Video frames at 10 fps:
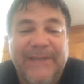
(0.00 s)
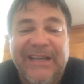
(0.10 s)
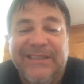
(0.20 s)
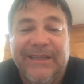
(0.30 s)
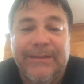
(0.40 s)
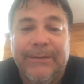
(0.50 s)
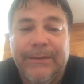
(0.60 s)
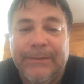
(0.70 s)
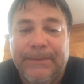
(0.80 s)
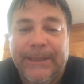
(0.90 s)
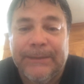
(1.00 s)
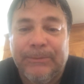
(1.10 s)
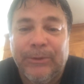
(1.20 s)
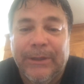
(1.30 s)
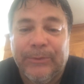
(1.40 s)
I say as good as
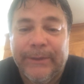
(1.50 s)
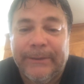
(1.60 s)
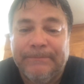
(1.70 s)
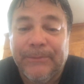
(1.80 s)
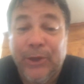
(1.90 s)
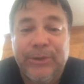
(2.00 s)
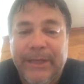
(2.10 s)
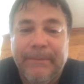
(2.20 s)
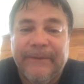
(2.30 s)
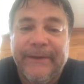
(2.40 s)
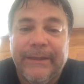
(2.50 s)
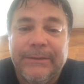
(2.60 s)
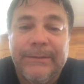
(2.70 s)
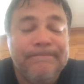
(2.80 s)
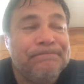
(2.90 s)
possible because, well, you see my face.